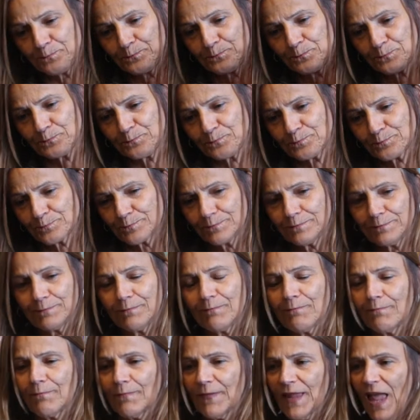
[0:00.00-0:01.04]

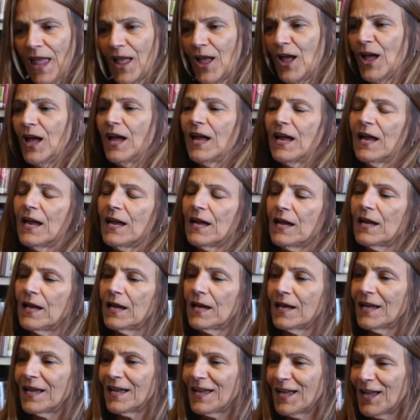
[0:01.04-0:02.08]

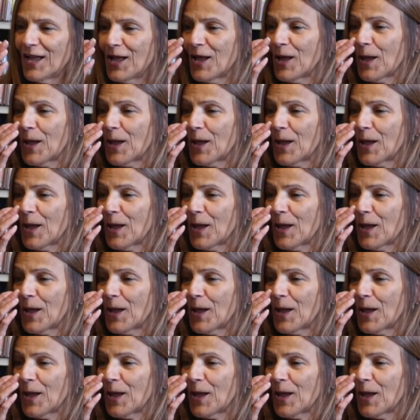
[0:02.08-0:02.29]
[no speech]